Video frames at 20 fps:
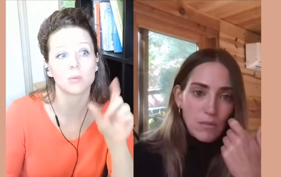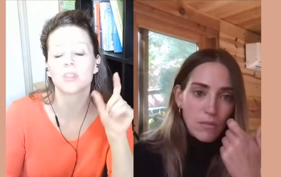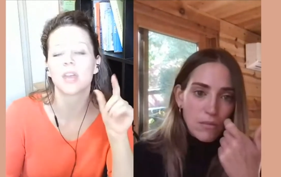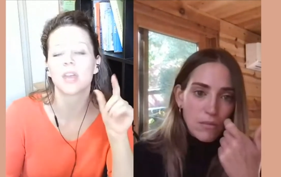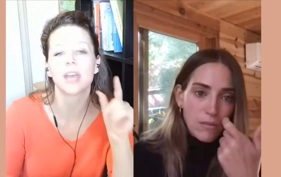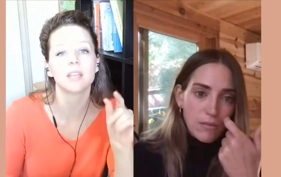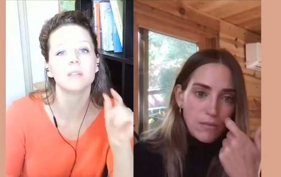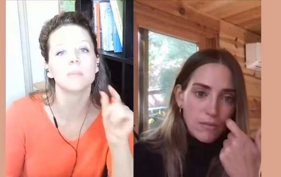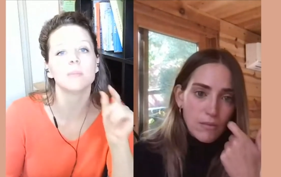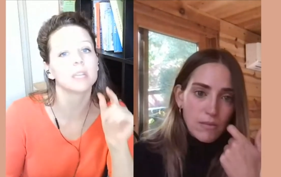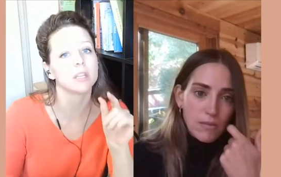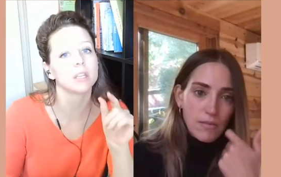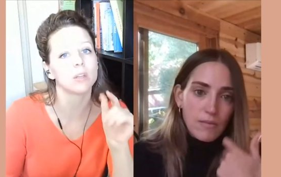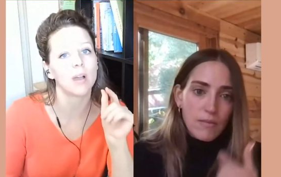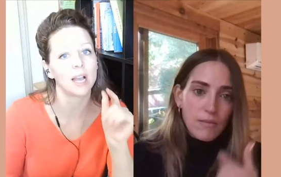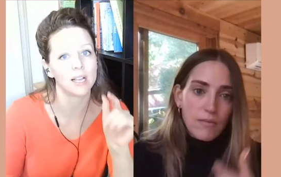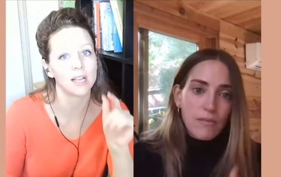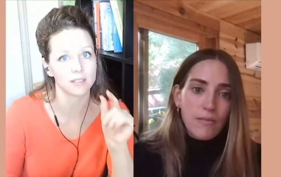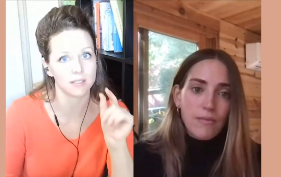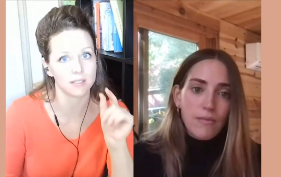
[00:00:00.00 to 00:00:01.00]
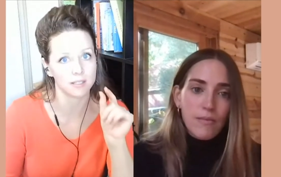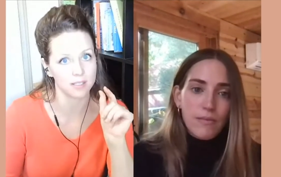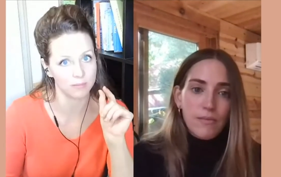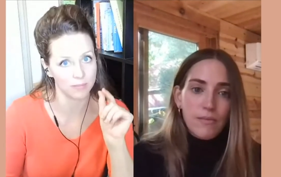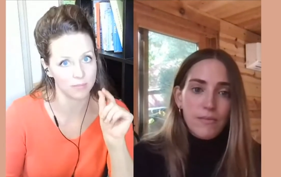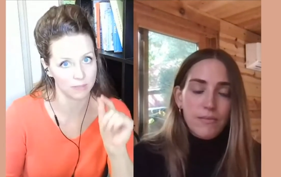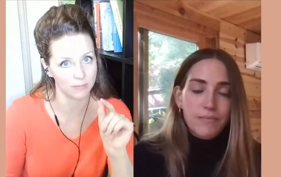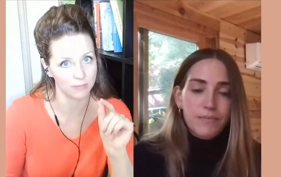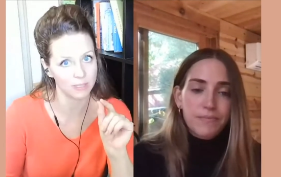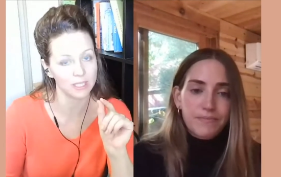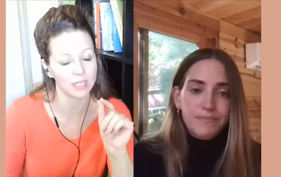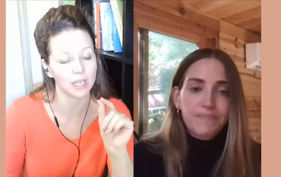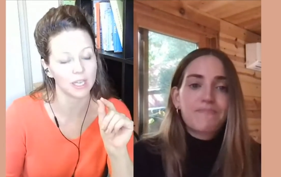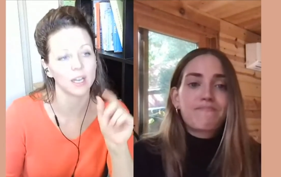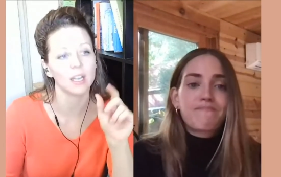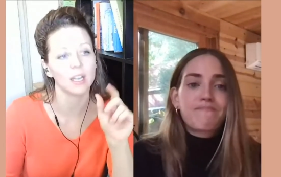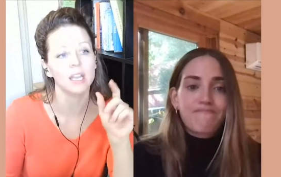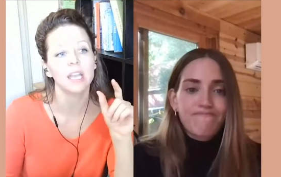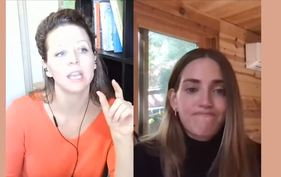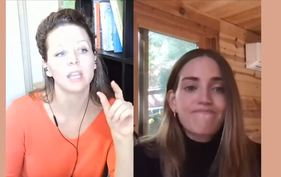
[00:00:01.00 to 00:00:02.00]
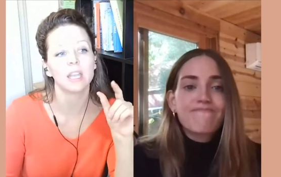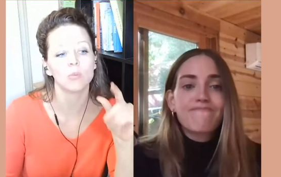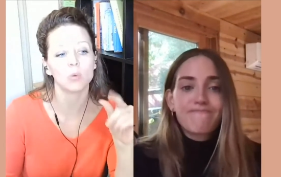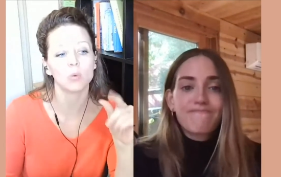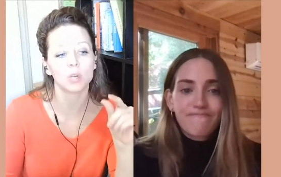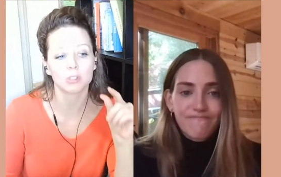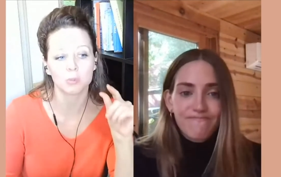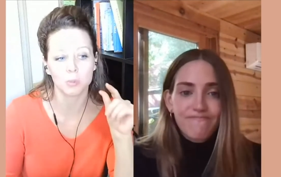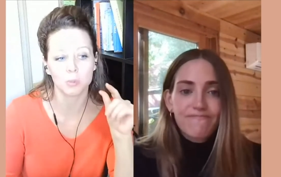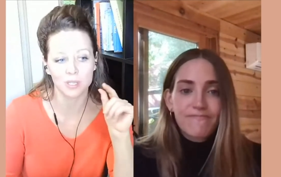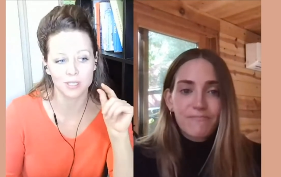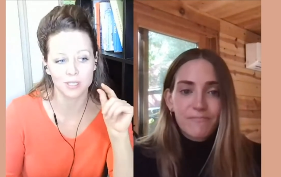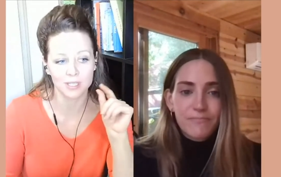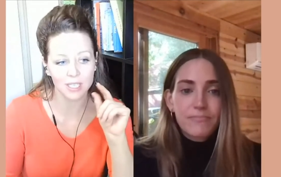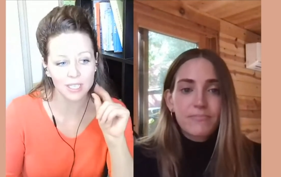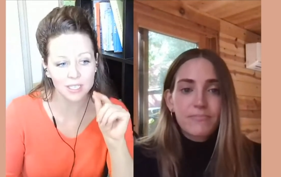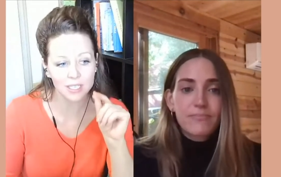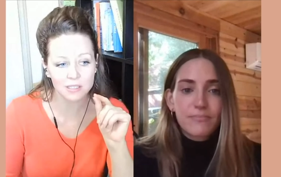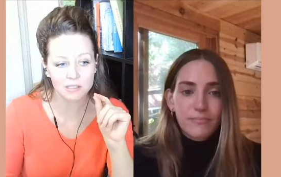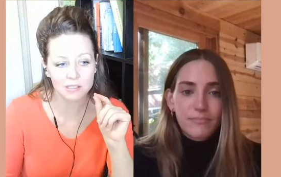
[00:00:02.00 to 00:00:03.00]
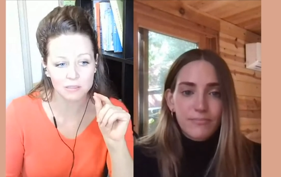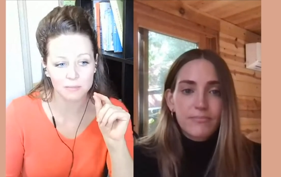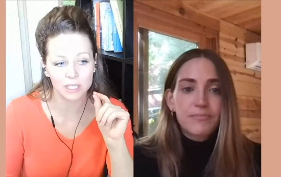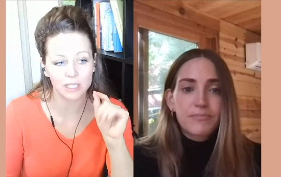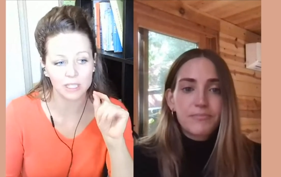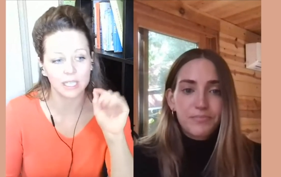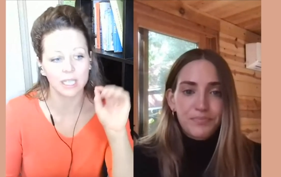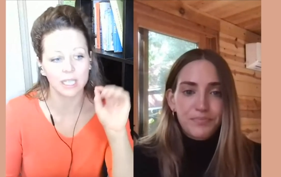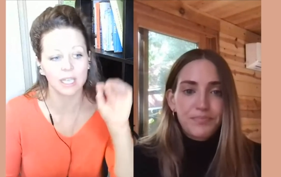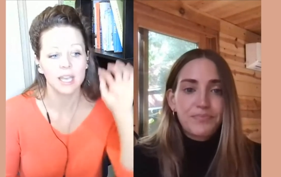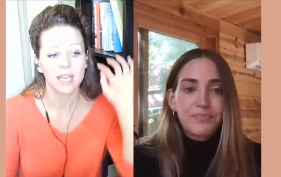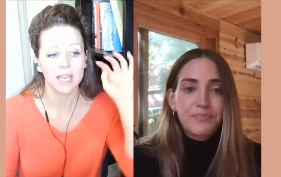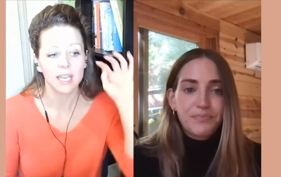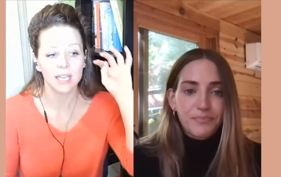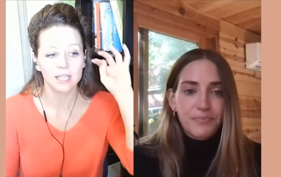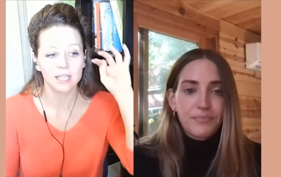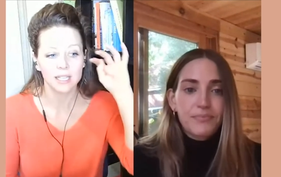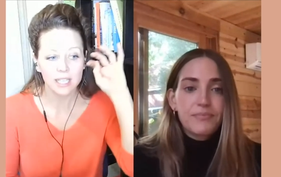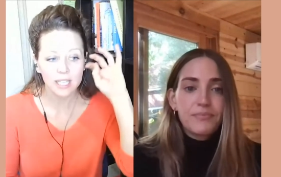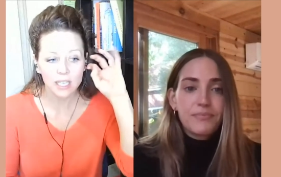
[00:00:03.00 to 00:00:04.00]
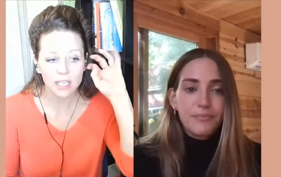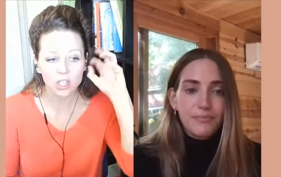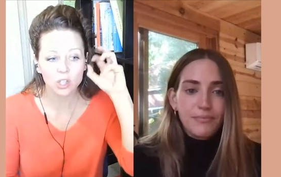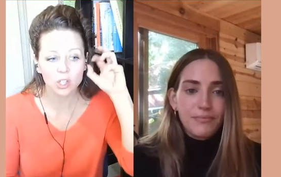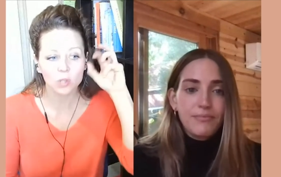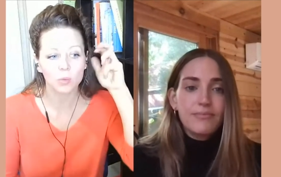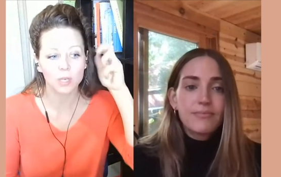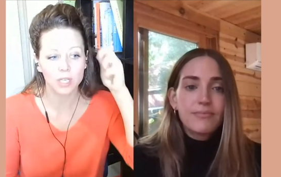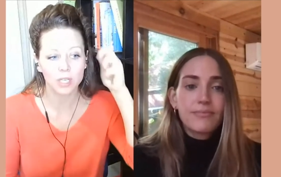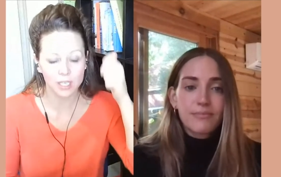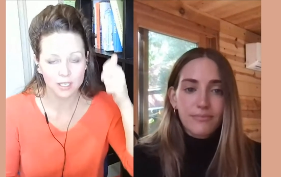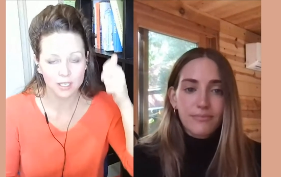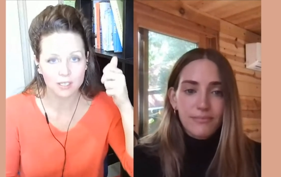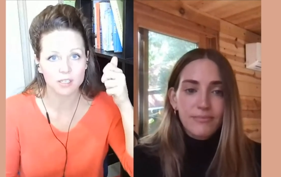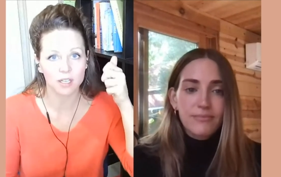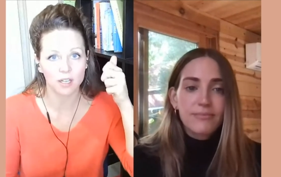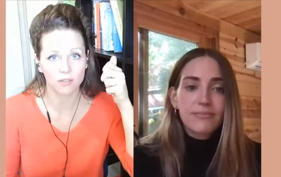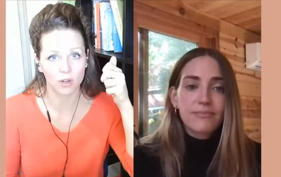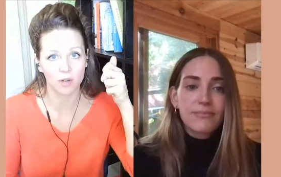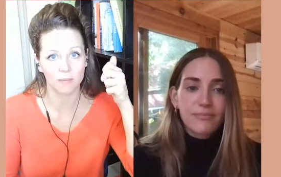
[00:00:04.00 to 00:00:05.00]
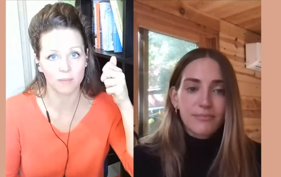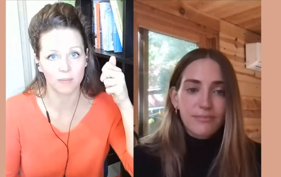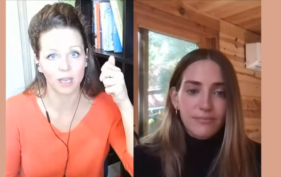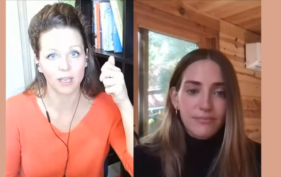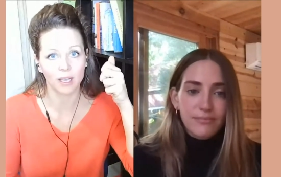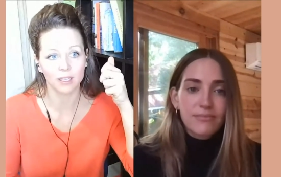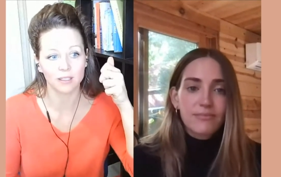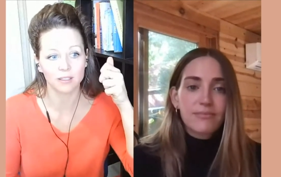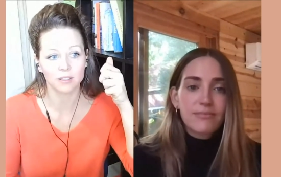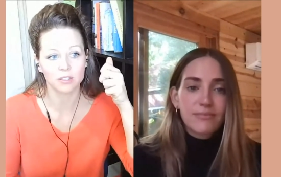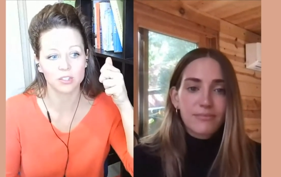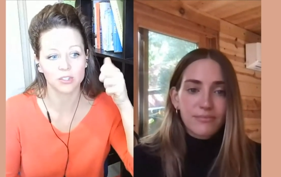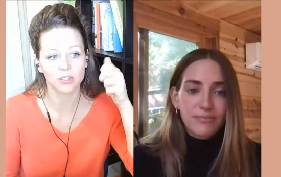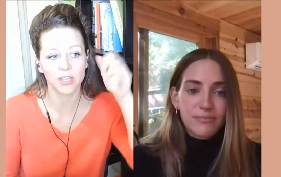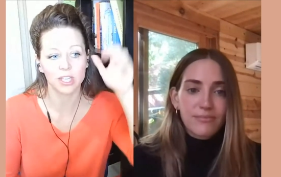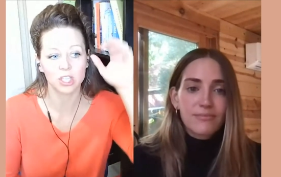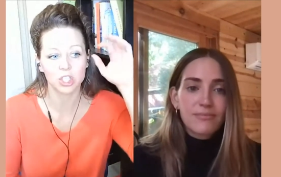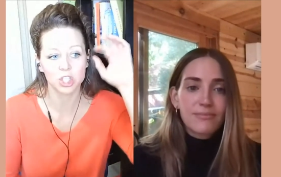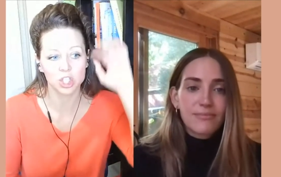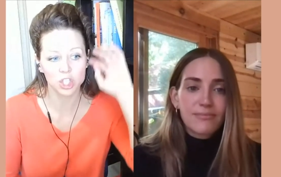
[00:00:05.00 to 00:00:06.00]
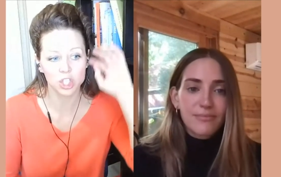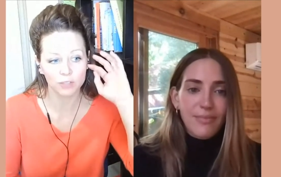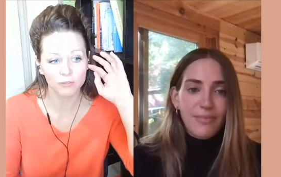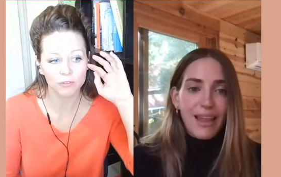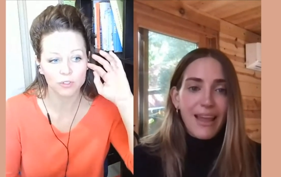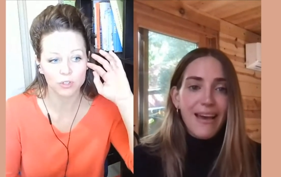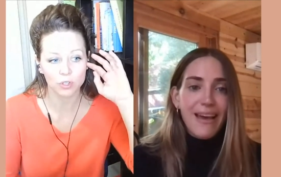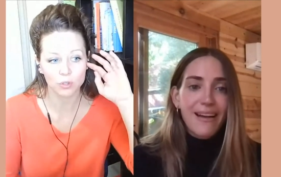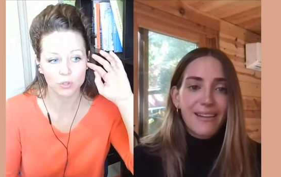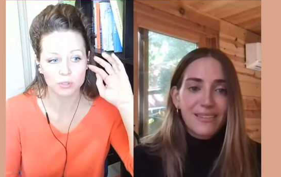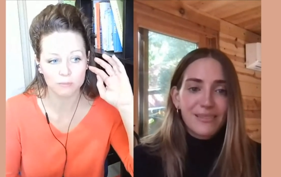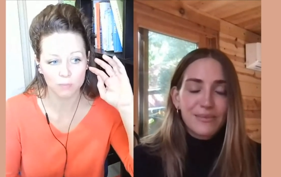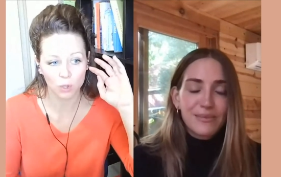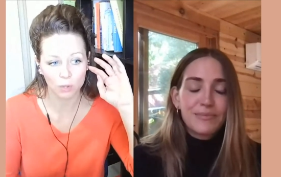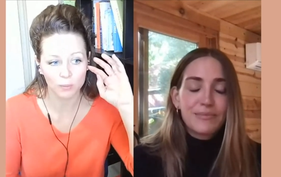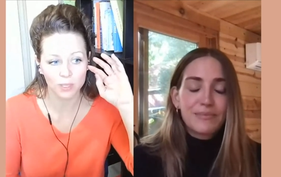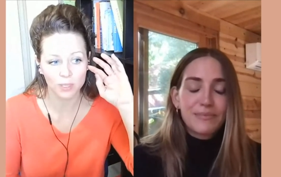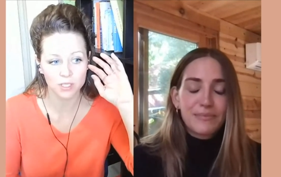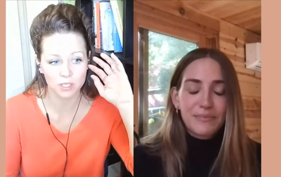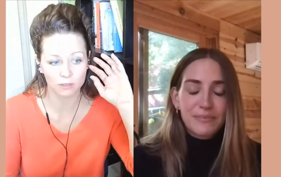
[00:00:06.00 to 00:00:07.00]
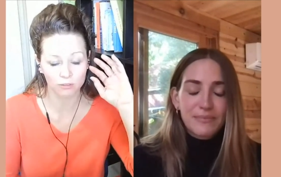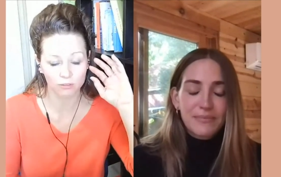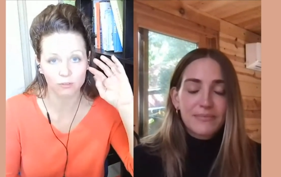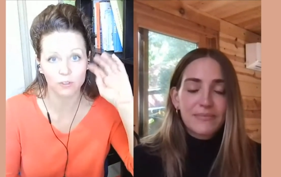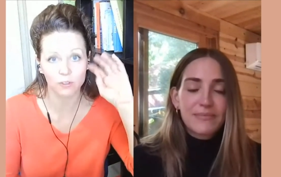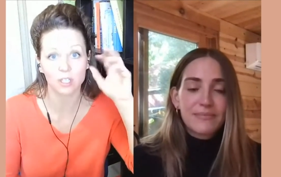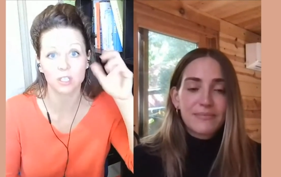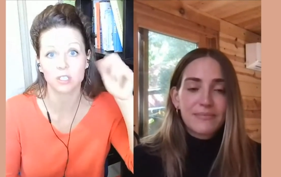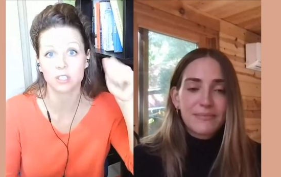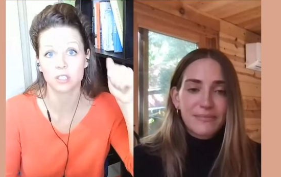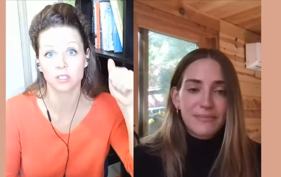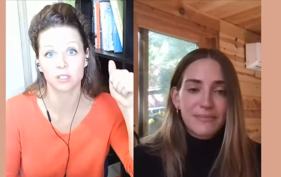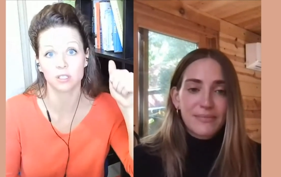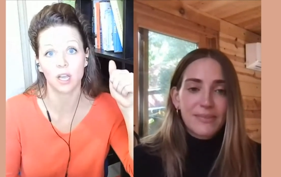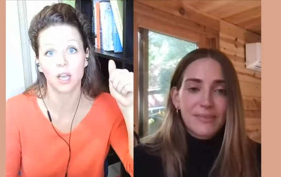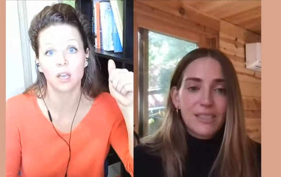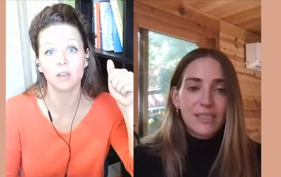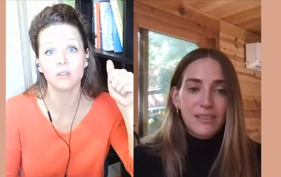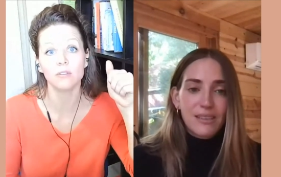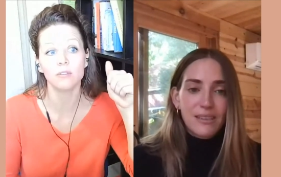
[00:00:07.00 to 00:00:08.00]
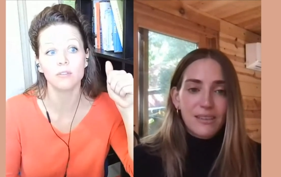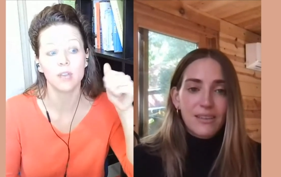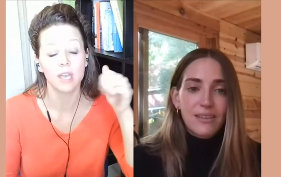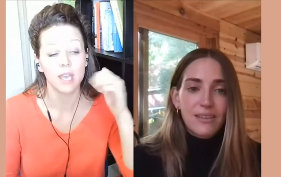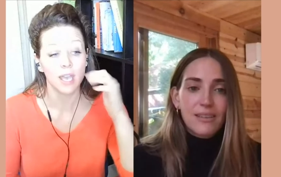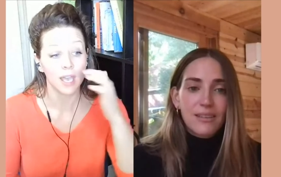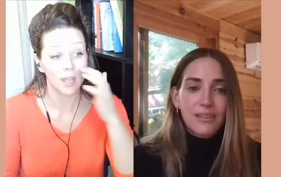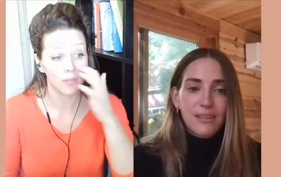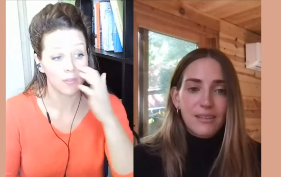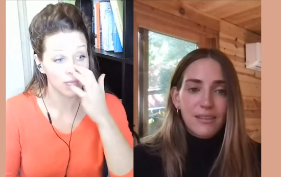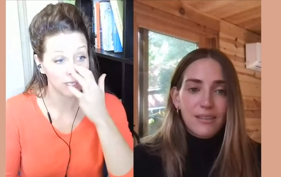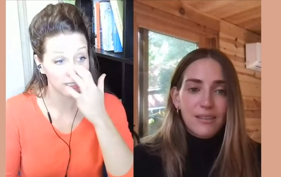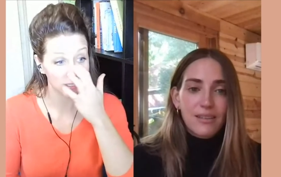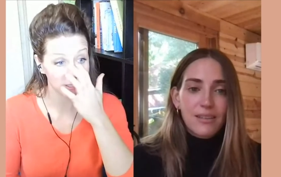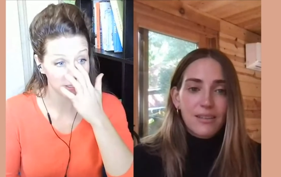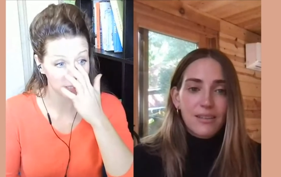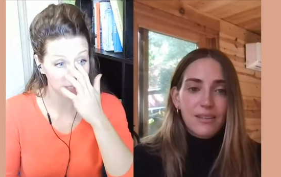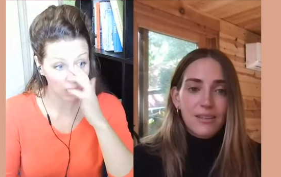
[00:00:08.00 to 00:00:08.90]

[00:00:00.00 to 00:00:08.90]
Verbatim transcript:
Speaker 1: anybody who asks him to be there. He works with us intimately in the inner workings of our mind to like shift those moments of fear to love and that it is our mm-hmm.